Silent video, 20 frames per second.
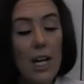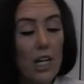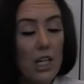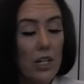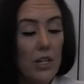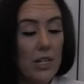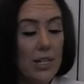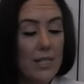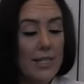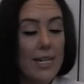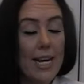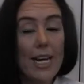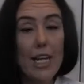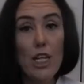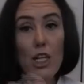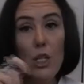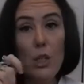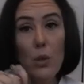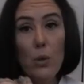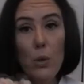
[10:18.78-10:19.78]
you can take
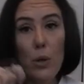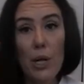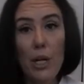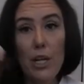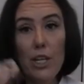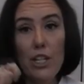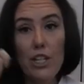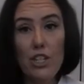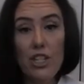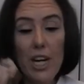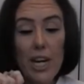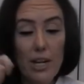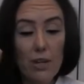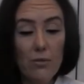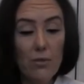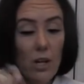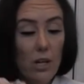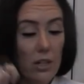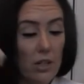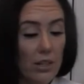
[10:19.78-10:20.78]
your jade
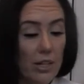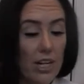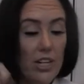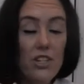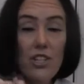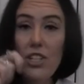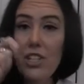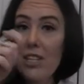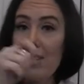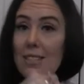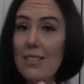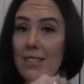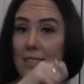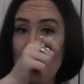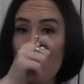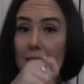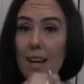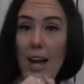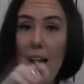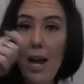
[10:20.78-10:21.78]
roller and just
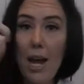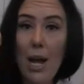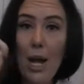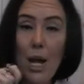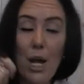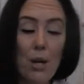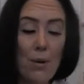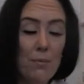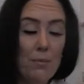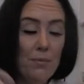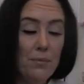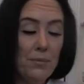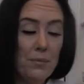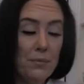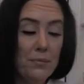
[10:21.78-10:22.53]
um,